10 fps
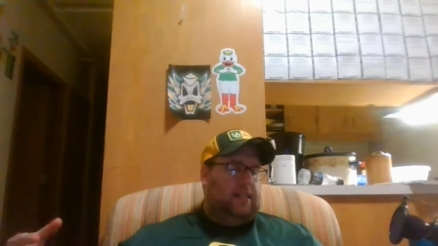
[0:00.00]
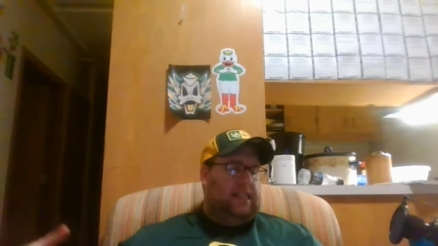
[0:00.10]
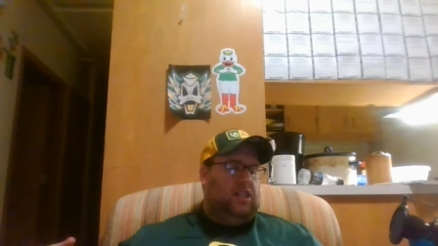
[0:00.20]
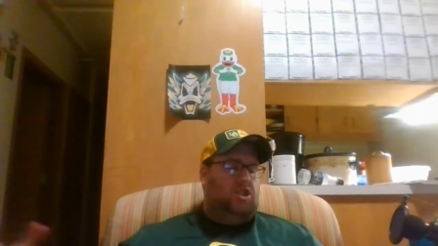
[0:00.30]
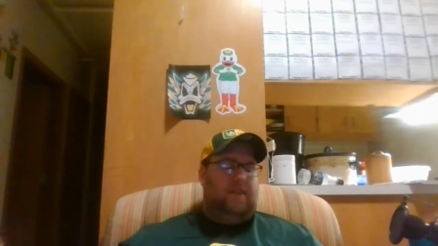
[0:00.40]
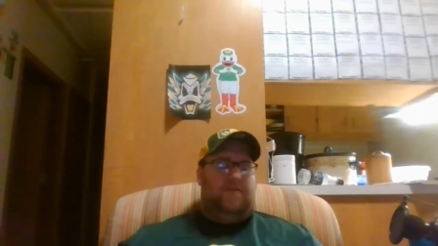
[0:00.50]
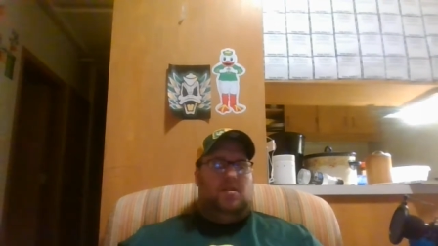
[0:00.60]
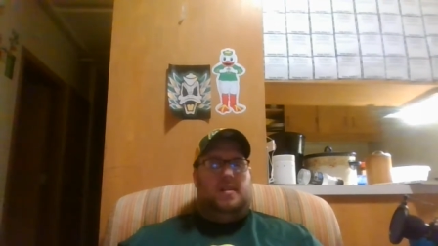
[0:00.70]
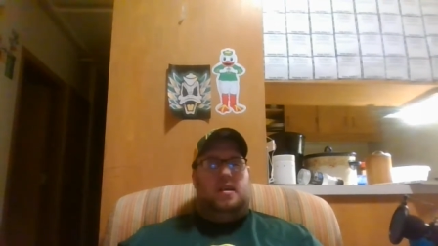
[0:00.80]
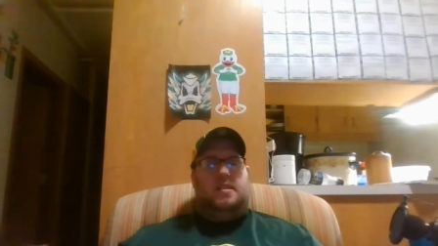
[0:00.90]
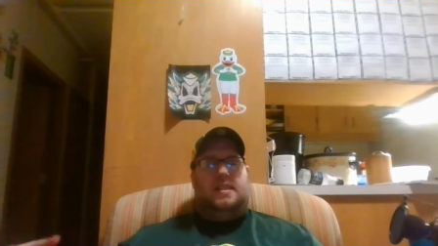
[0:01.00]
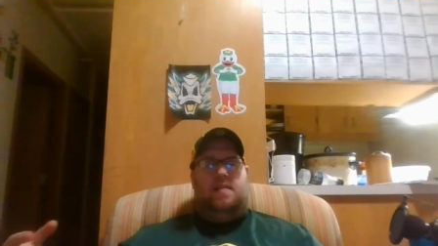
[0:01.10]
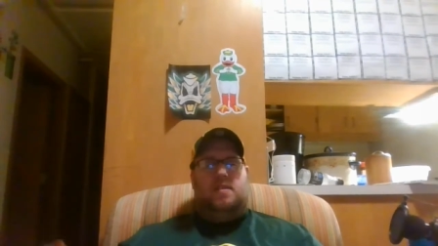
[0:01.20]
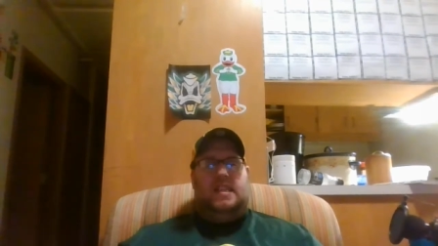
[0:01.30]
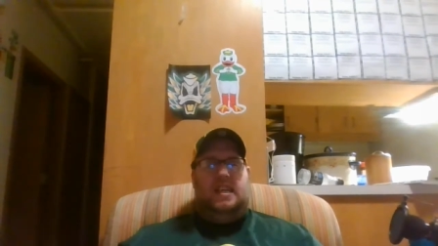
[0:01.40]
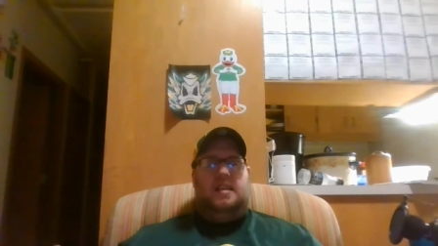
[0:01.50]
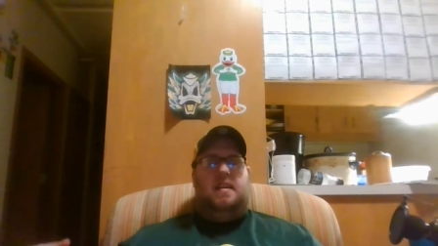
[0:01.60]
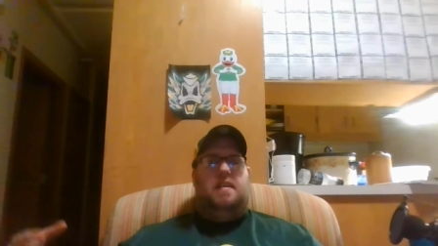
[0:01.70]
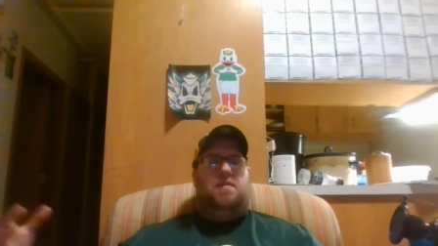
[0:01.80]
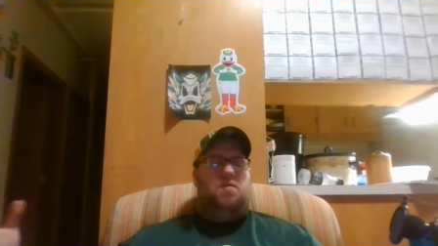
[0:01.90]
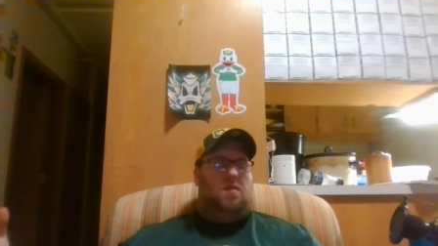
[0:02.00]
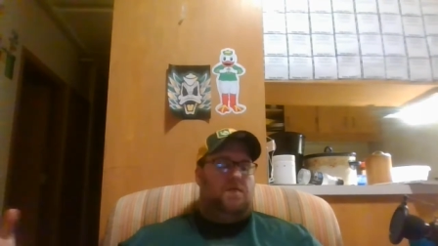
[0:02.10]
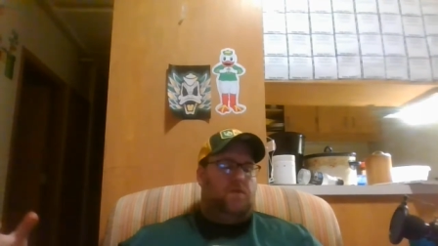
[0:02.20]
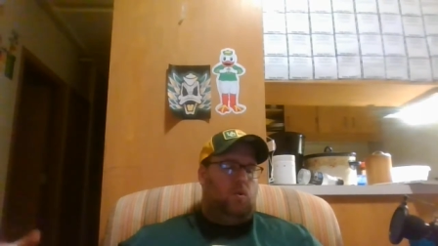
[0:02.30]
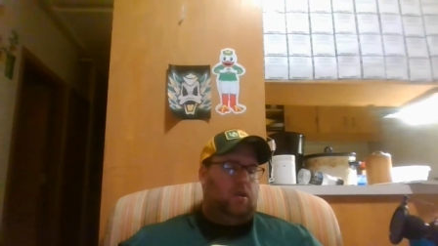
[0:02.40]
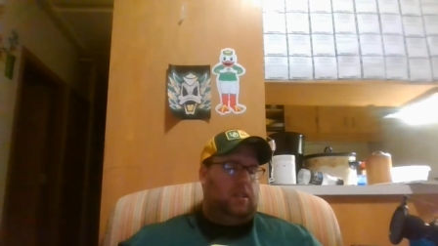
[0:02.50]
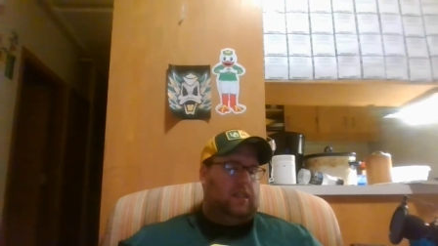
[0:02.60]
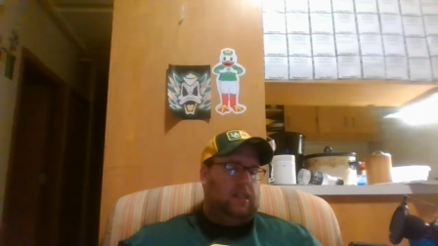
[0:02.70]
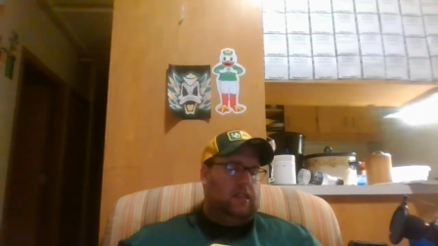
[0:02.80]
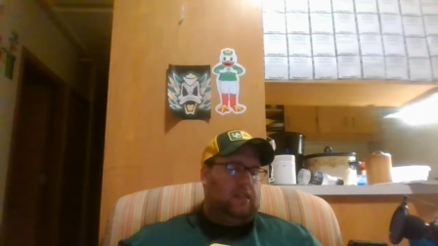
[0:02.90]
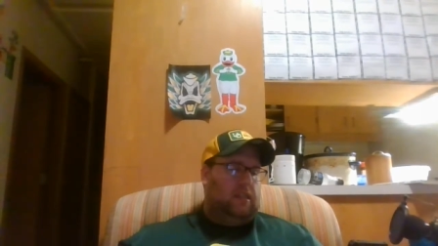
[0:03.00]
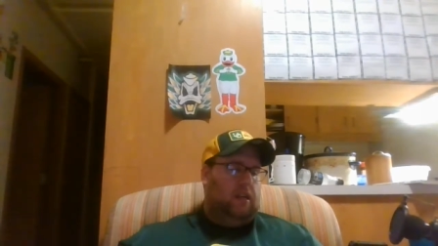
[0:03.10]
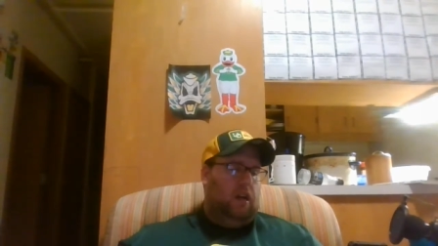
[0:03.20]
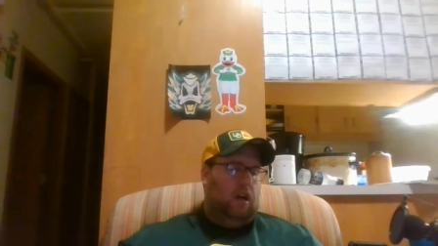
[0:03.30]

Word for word: CJ Verdell, 17 for 46.